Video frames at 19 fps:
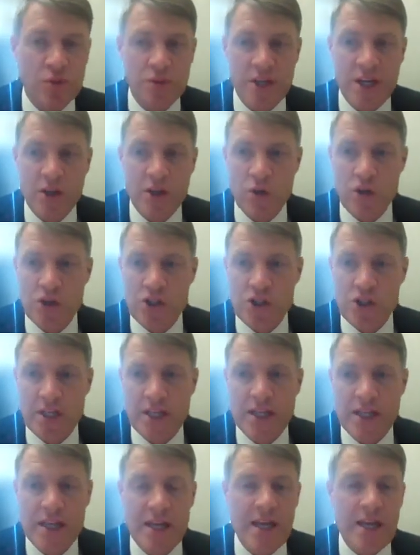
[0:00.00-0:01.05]

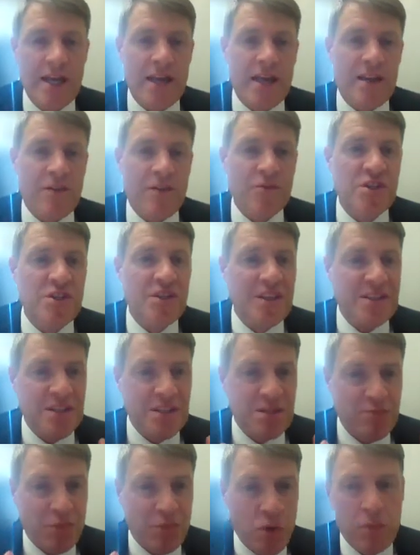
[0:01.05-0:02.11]
technology, obviously there's
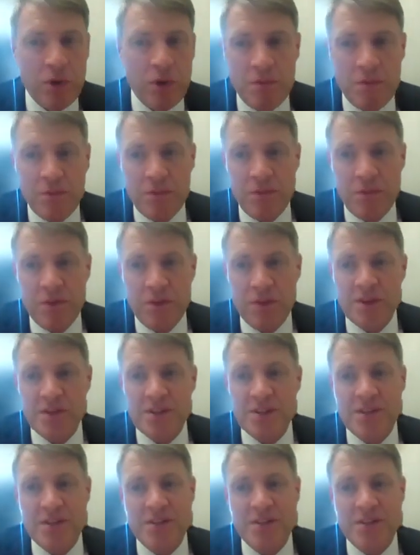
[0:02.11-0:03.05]
this problem that